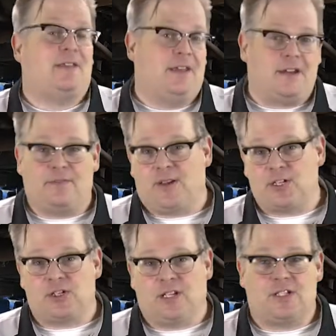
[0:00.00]
Then
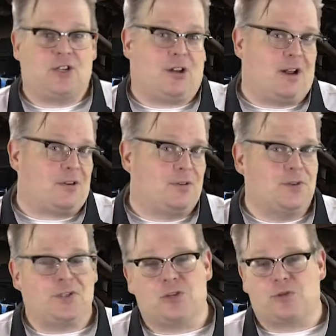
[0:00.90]
eventually it took on
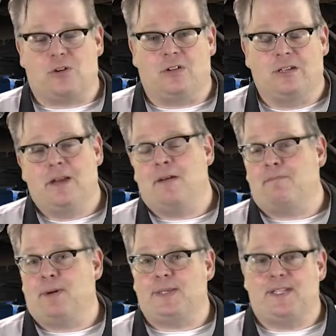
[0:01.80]
cruise control.
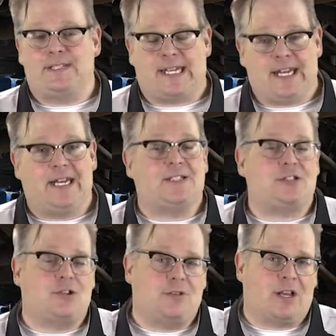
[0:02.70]
But today
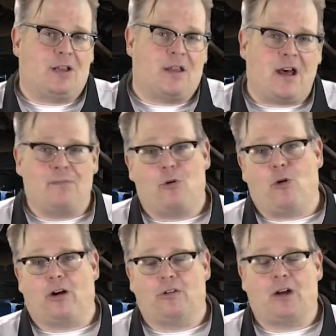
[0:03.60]
it's doing a lot more.